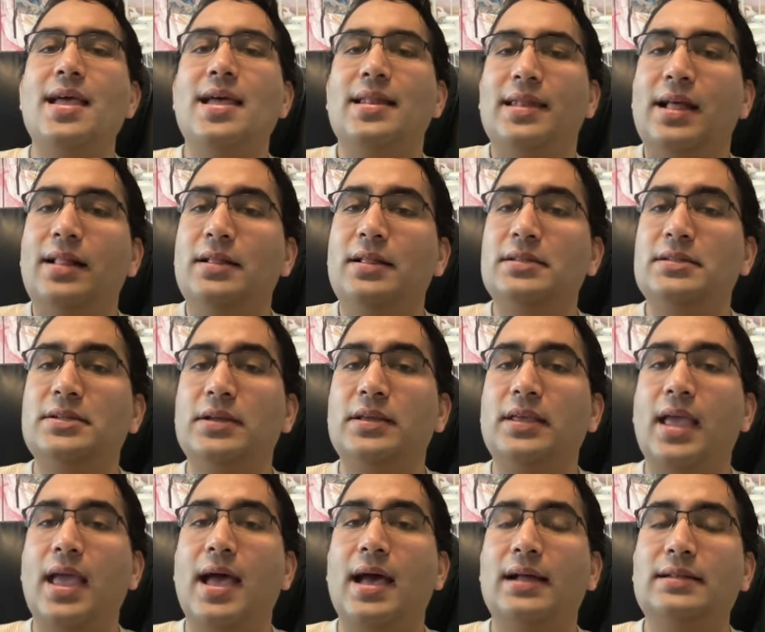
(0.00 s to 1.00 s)
Now let's
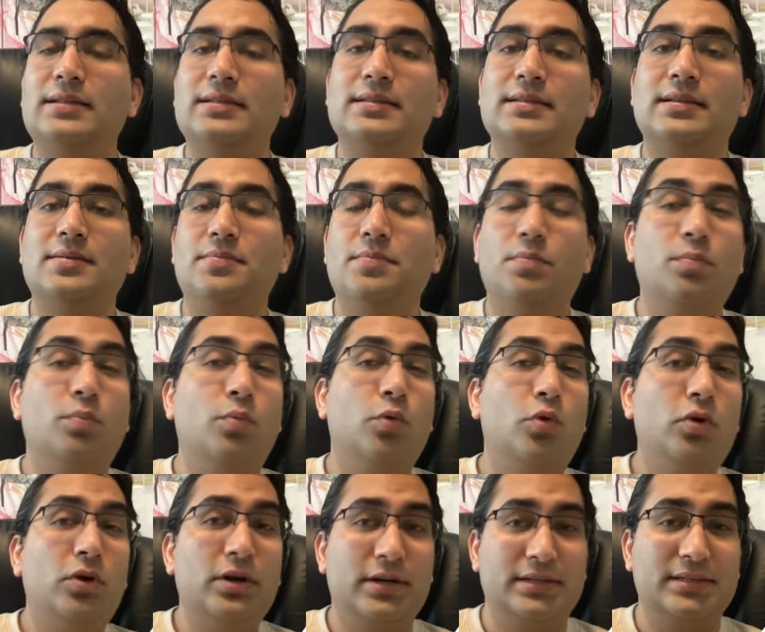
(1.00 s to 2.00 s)
look at
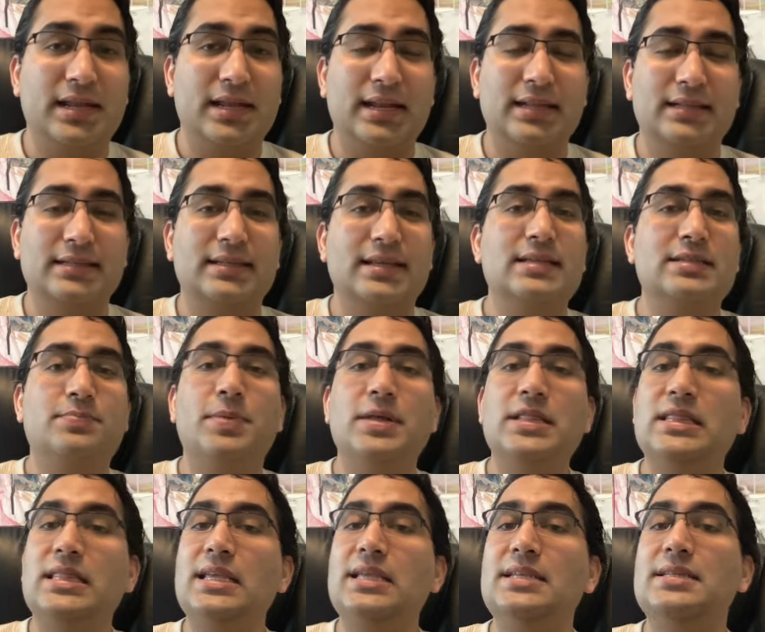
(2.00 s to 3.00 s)
more sentences,
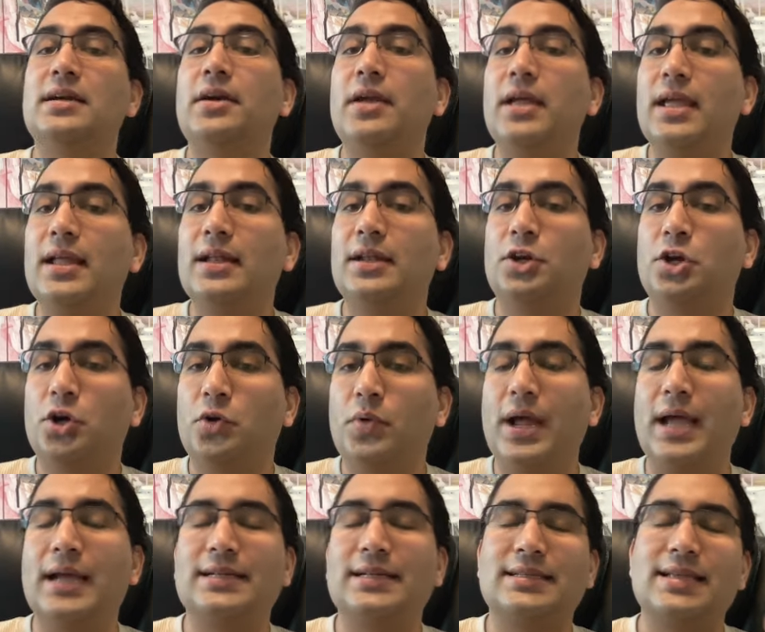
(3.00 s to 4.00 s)
but these are
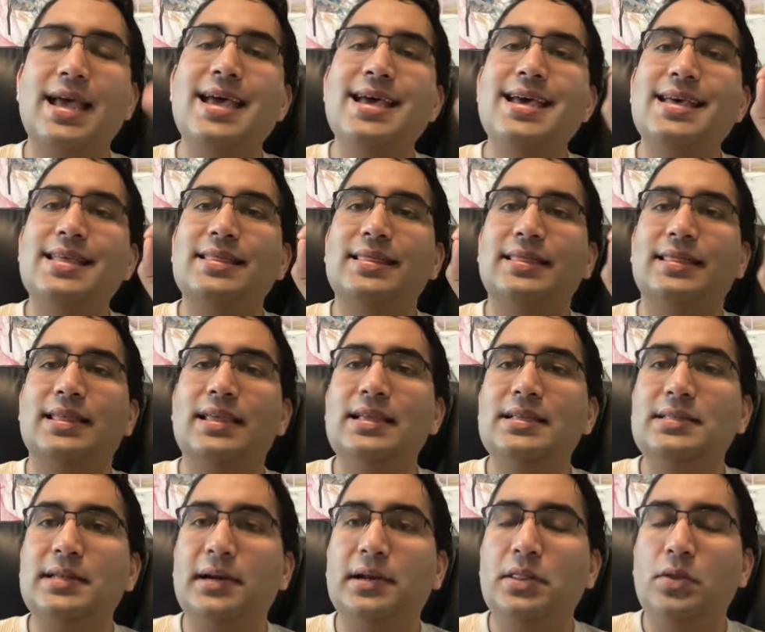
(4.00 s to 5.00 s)
incorrect.
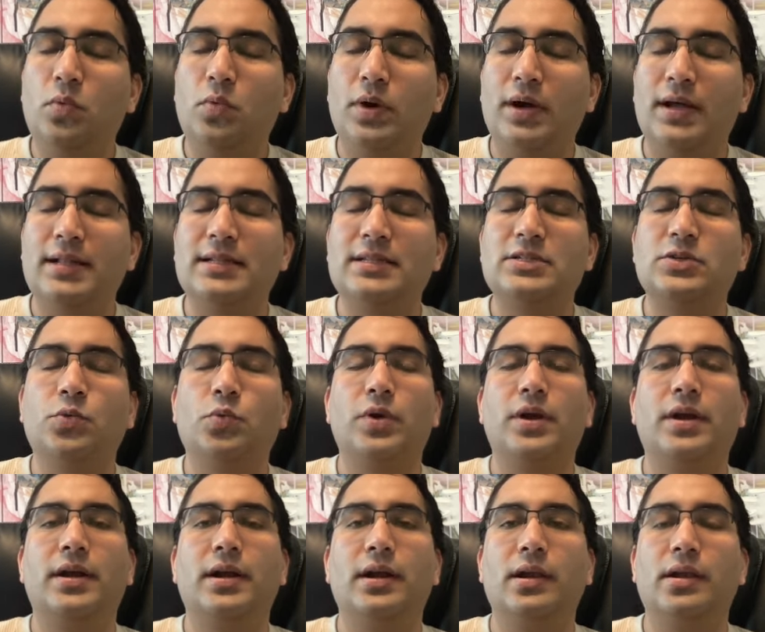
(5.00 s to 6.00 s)
These are the ones
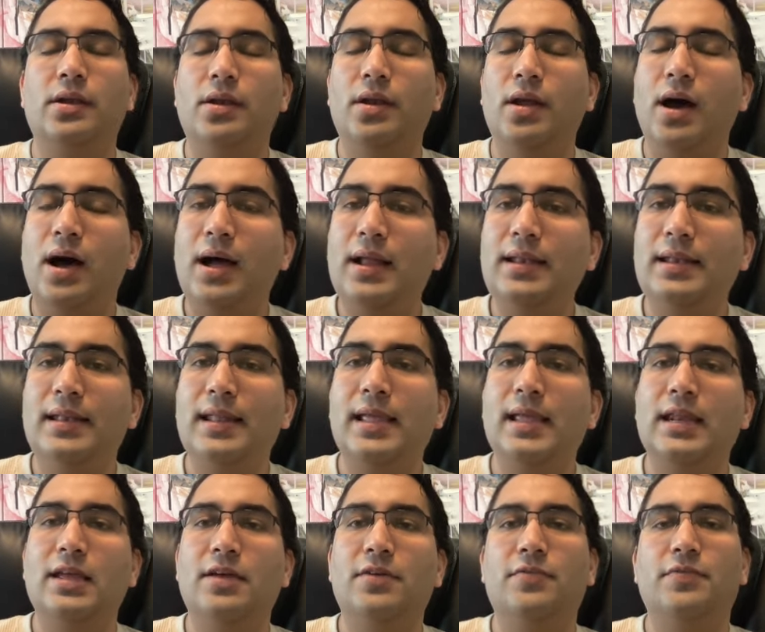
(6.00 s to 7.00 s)
where
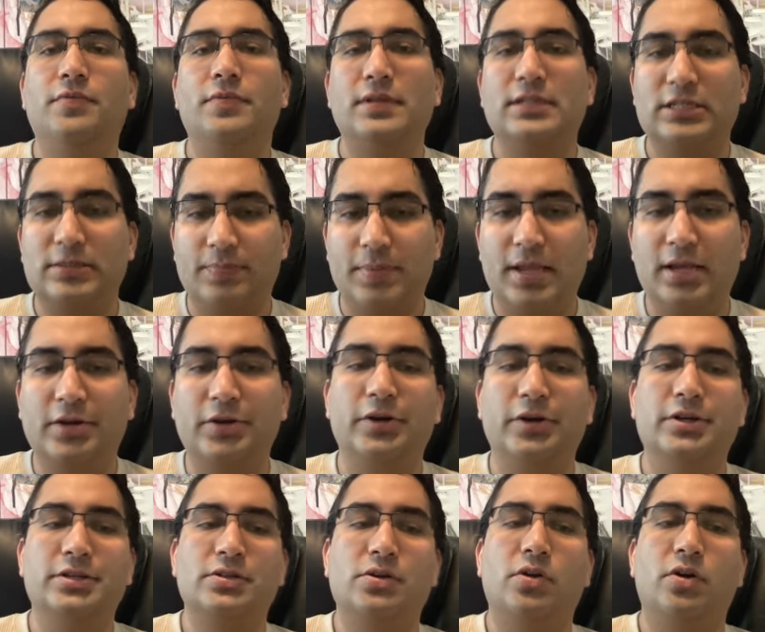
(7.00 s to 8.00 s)
non-native
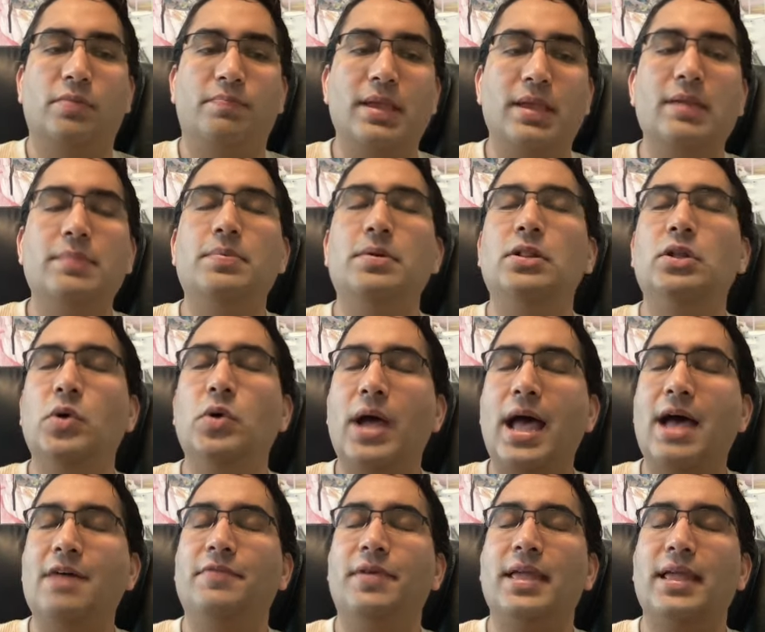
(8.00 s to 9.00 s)
speakers or people who
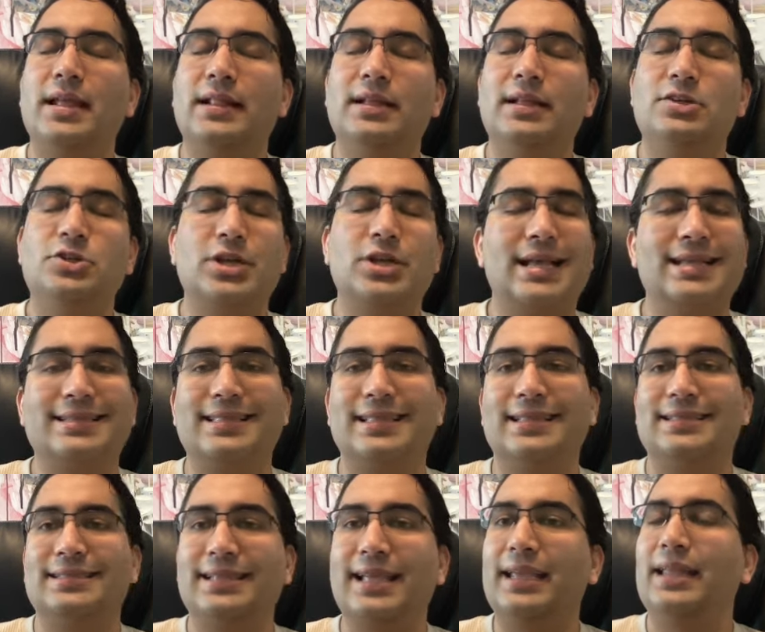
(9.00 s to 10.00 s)
have English as the
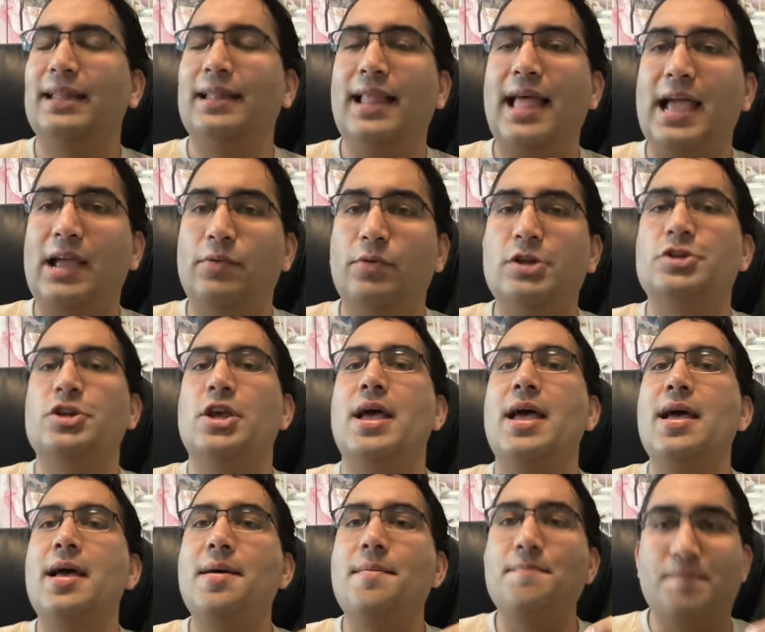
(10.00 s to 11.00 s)
second language
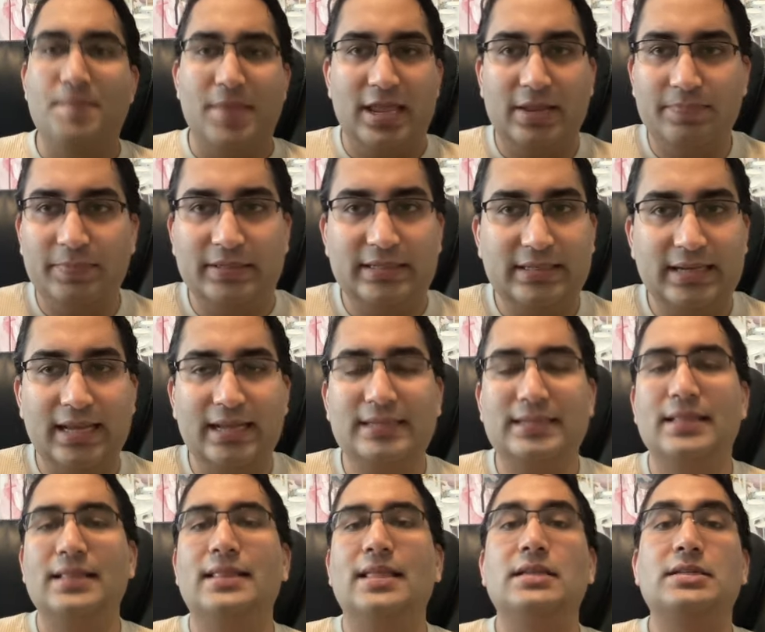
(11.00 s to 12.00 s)
make mistakes.
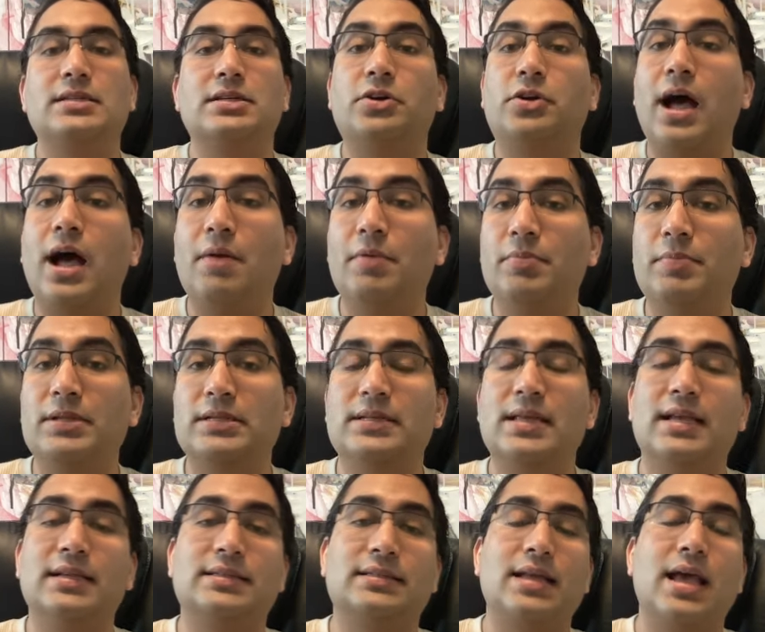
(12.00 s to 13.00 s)
These are common
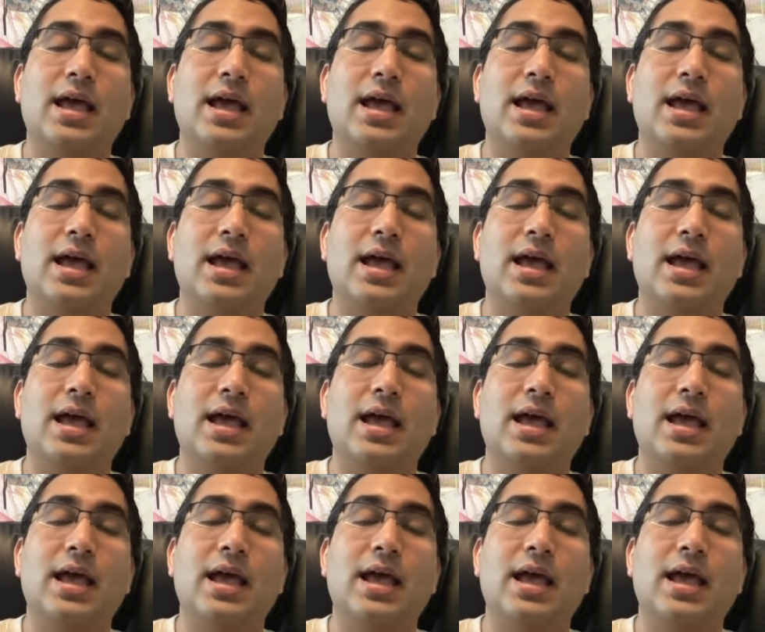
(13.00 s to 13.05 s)
mistakes.